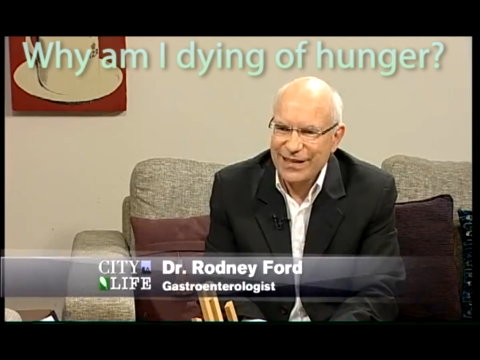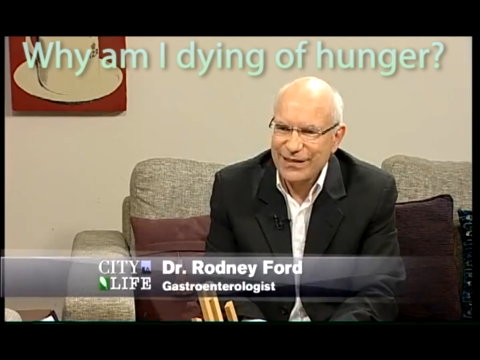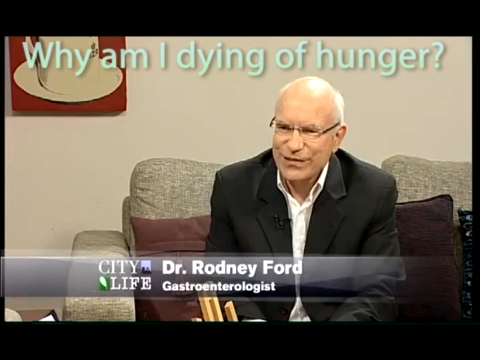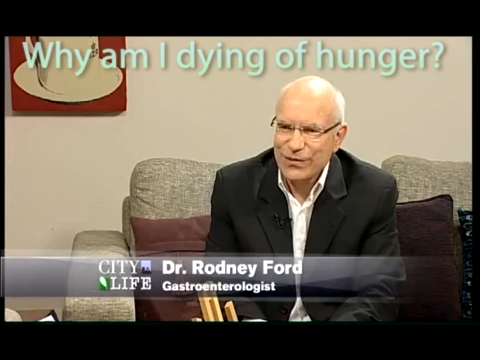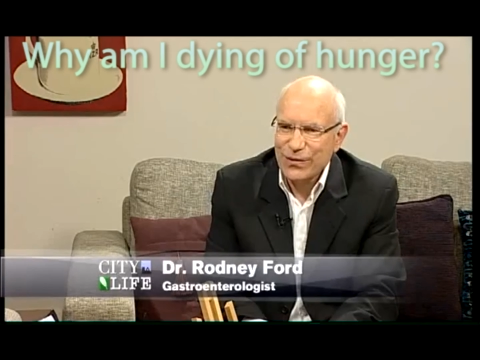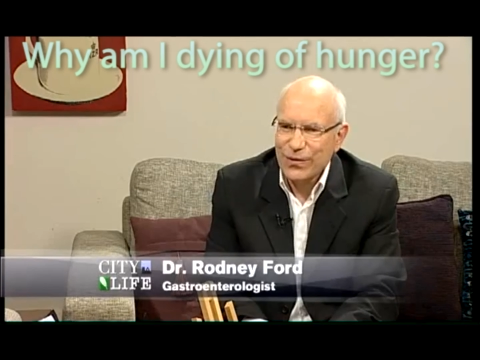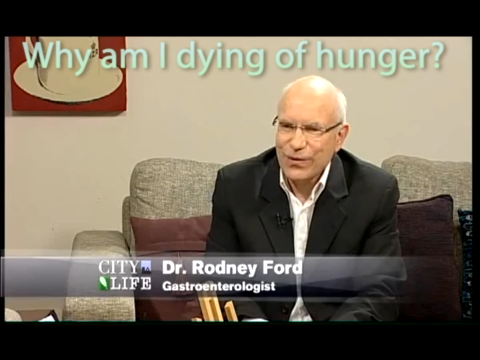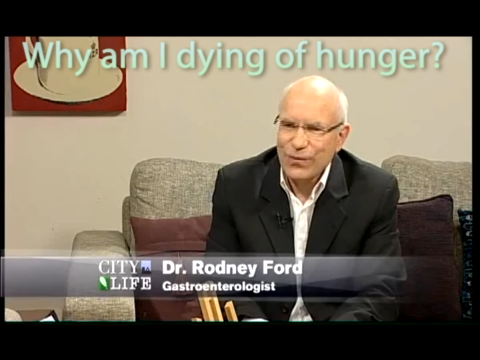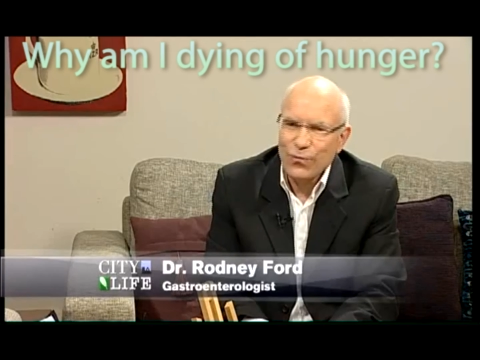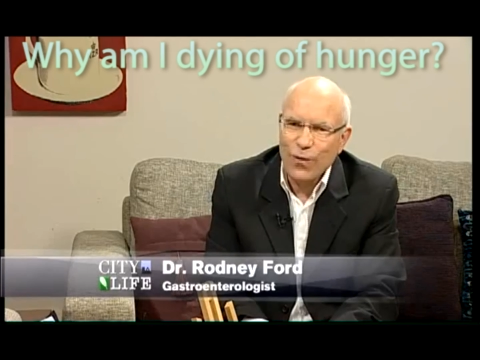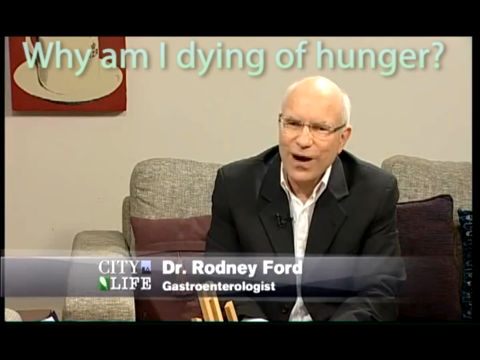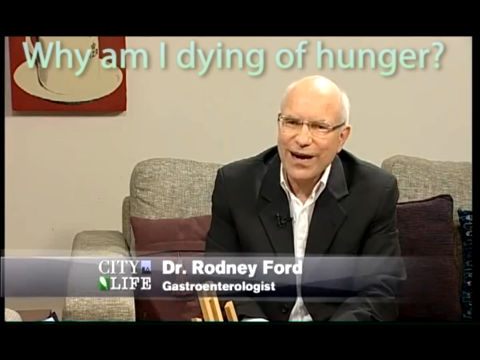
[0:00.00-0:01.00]
is,
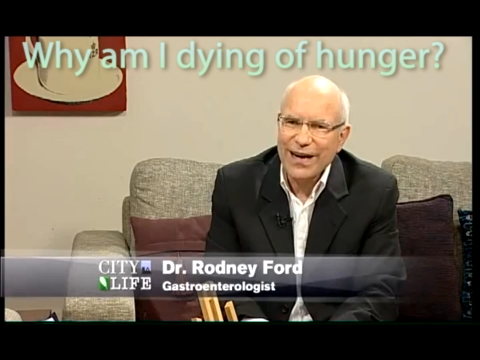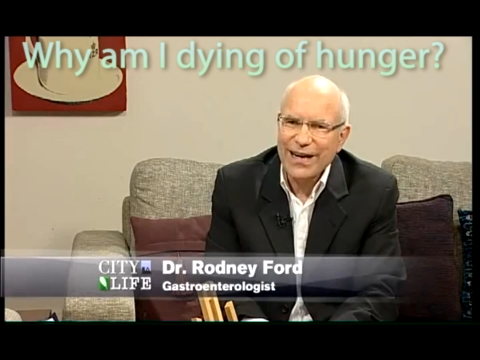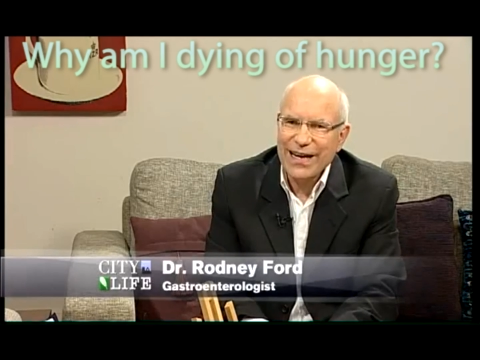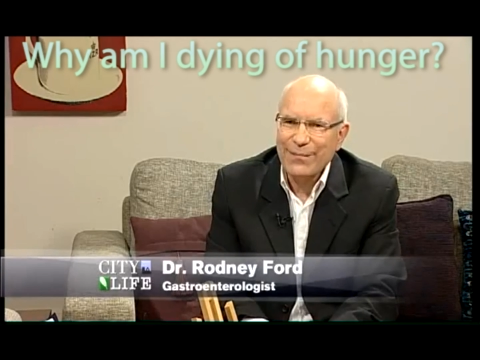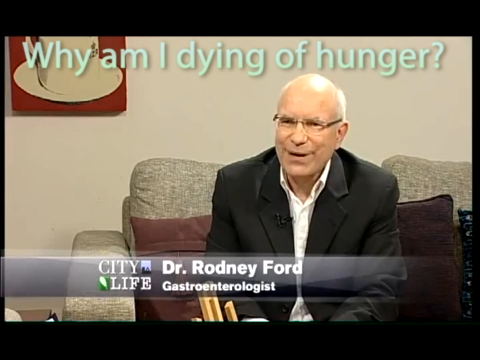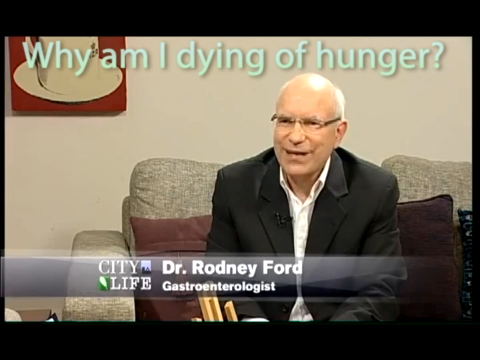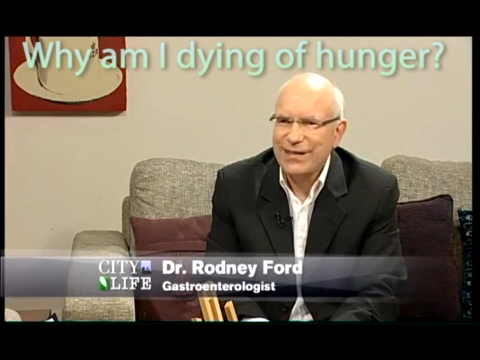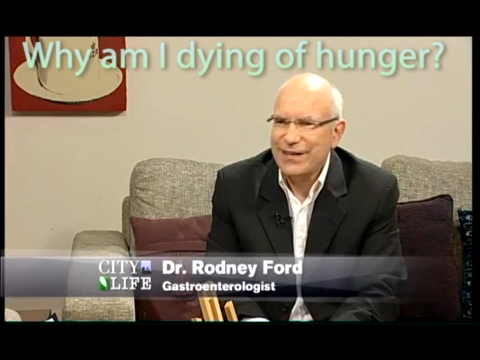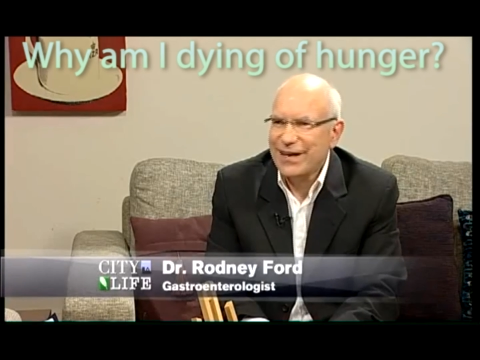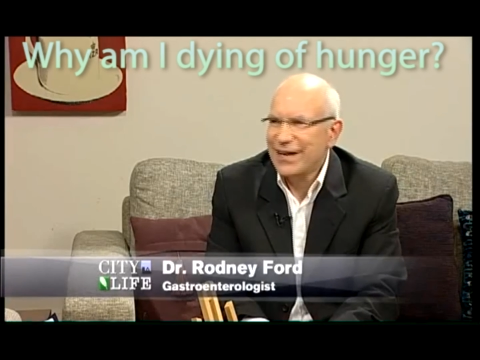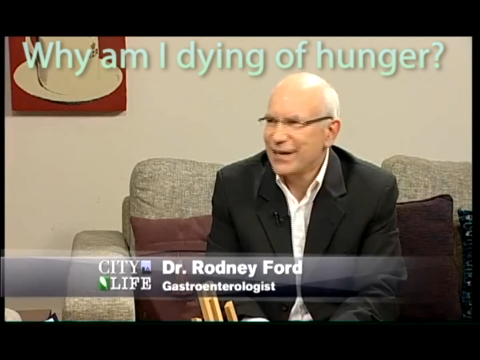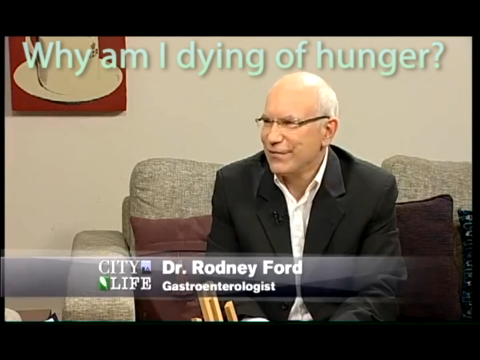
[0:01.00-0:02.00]
why am I
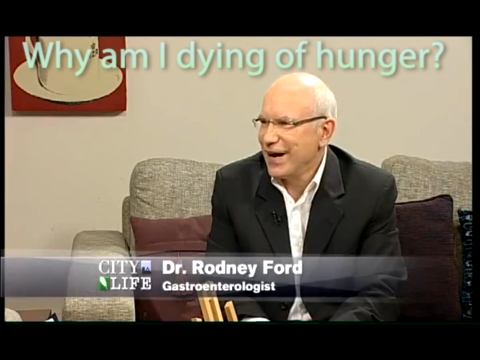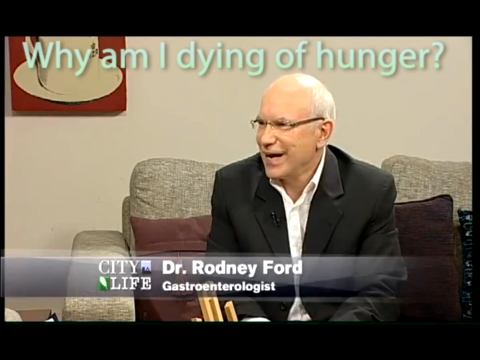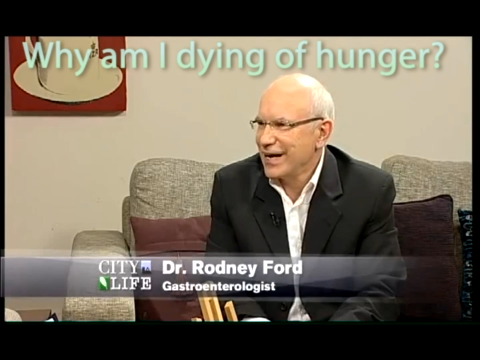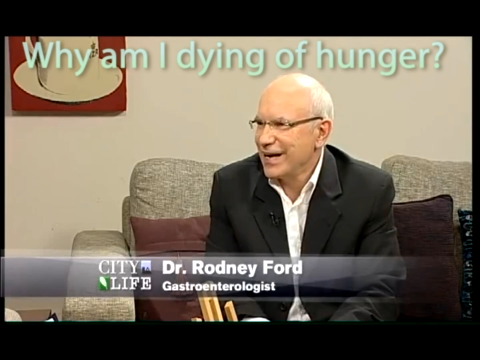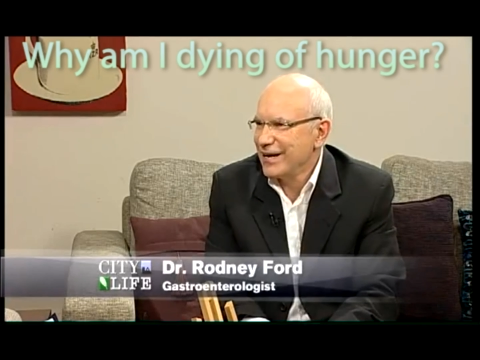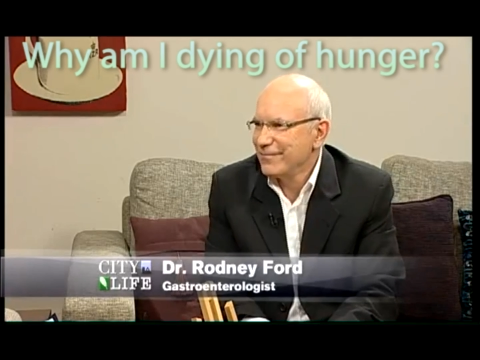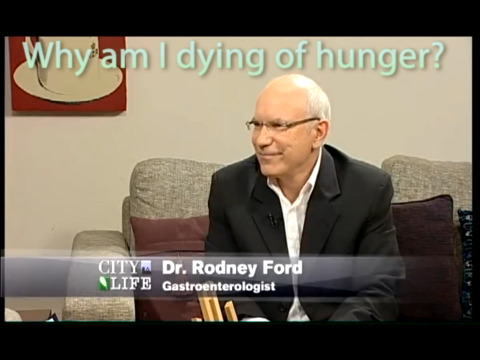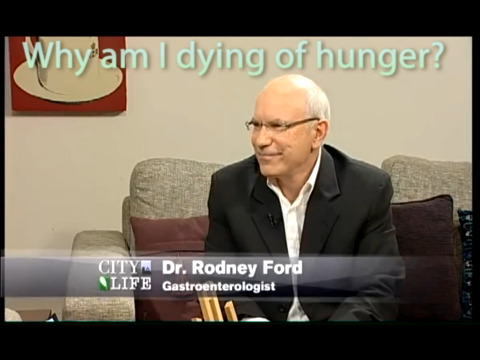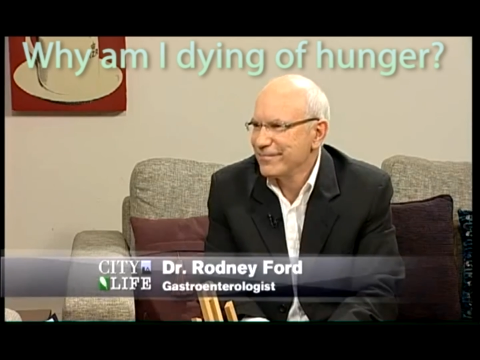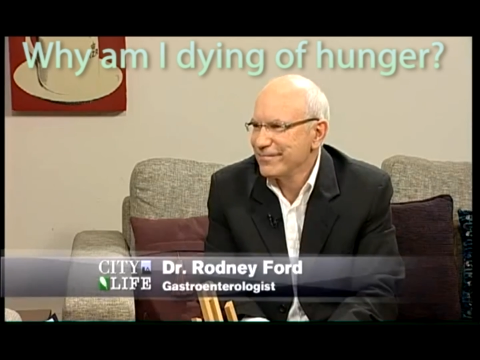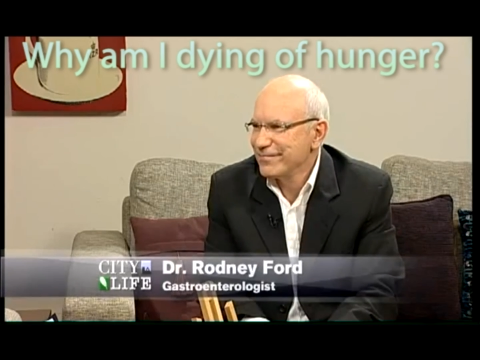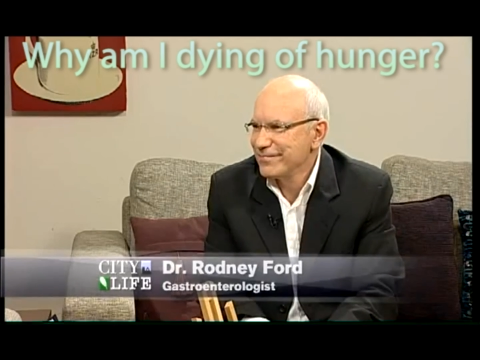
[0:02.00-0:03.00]
dying of hunger?
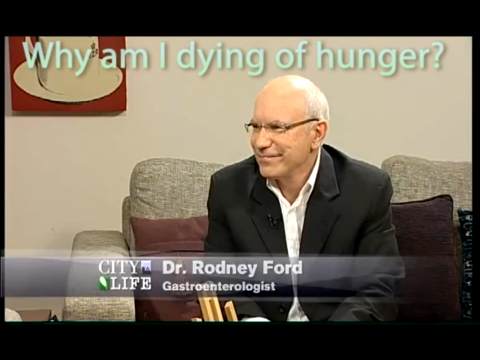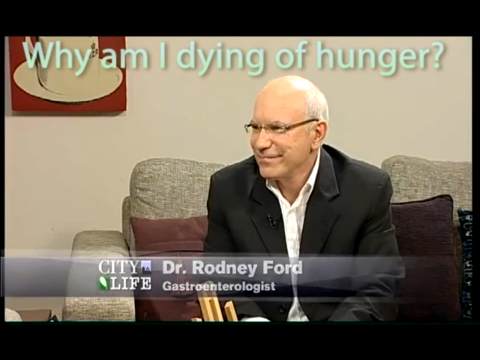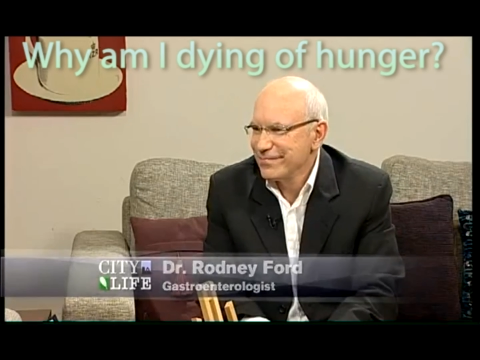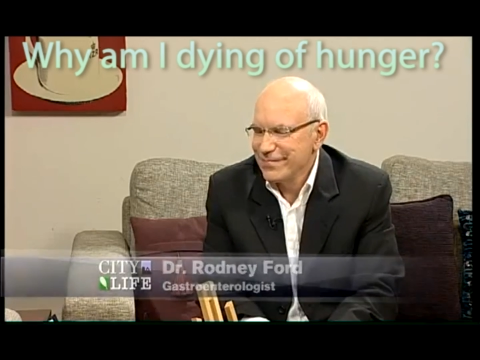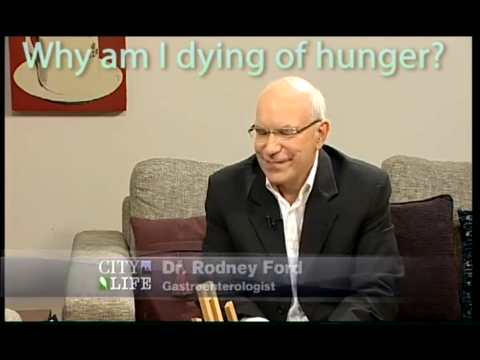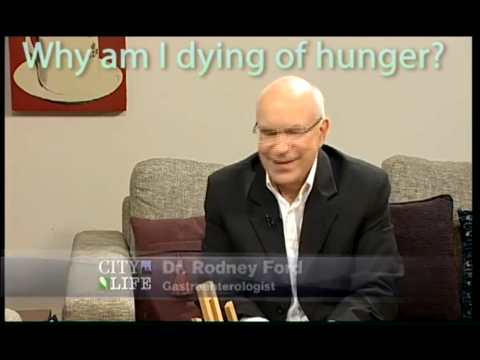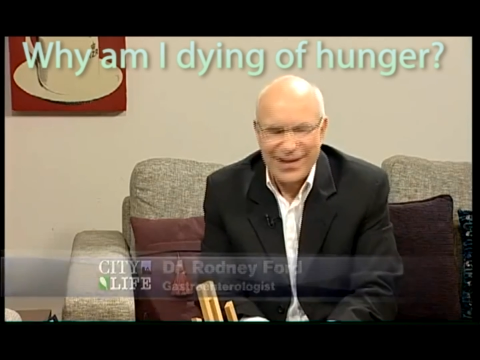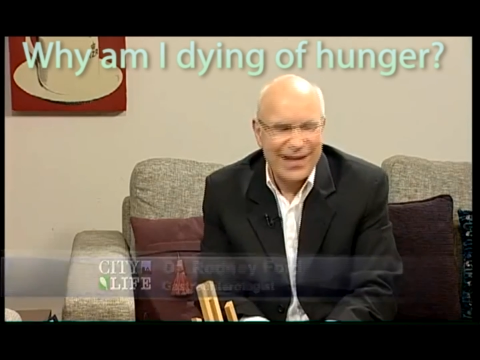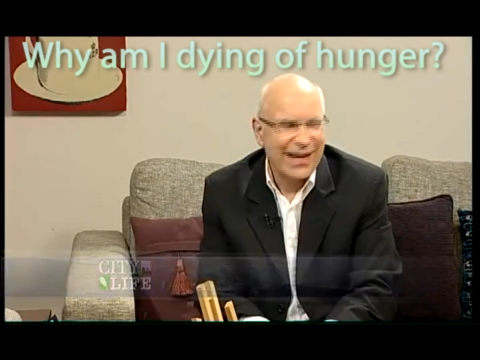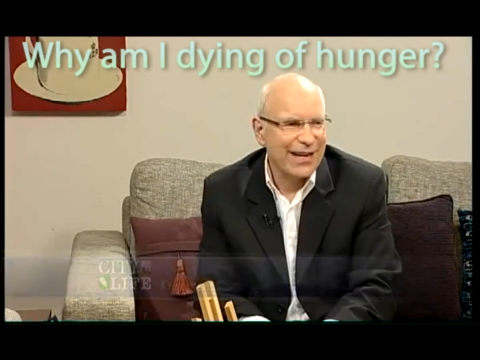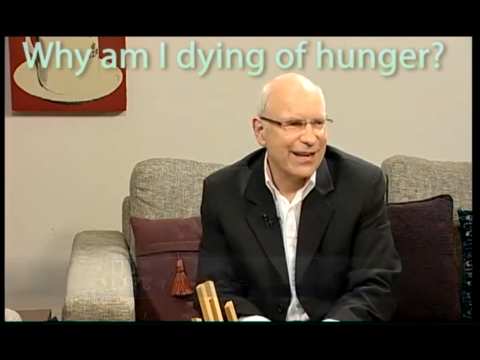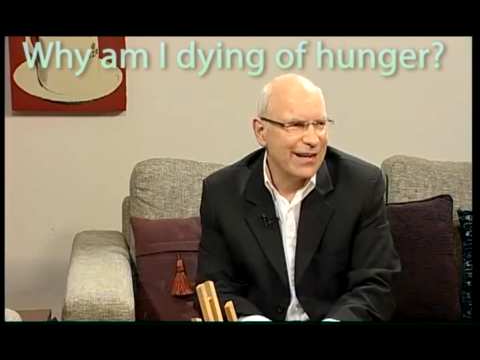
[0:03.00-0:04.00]
And
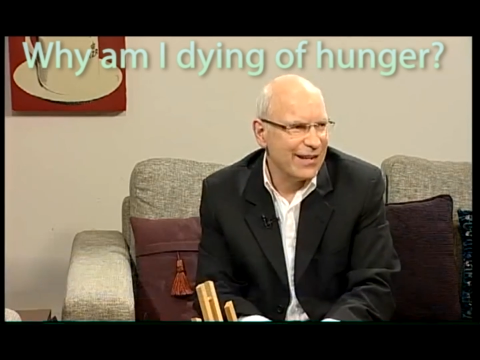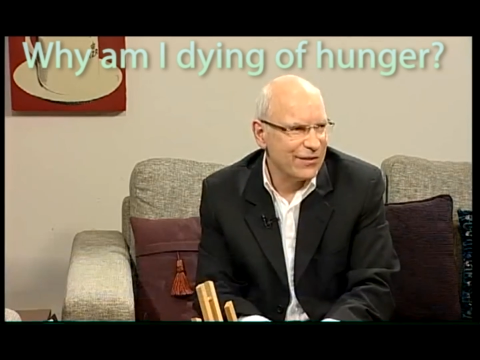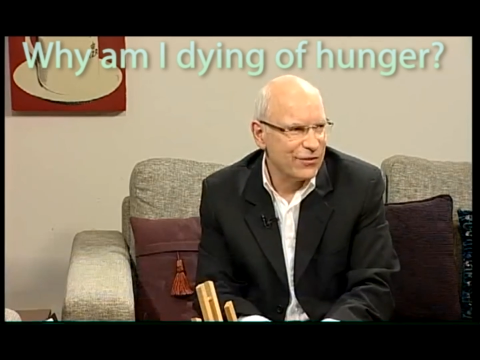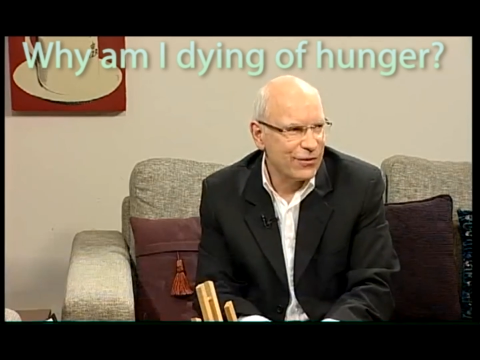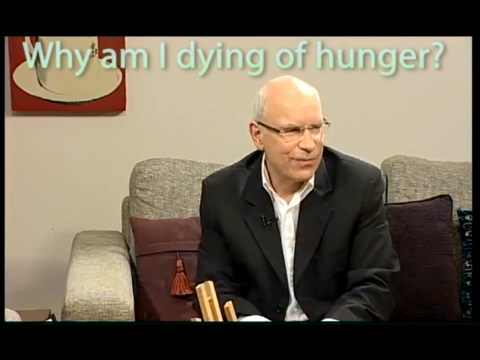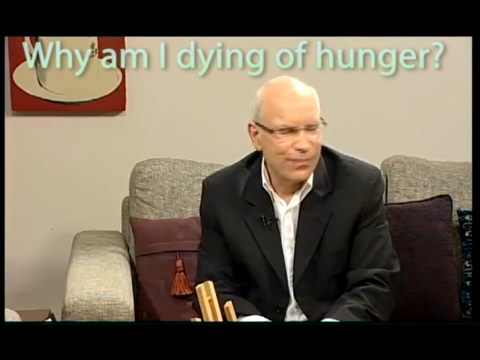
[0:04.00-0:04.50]
I saw a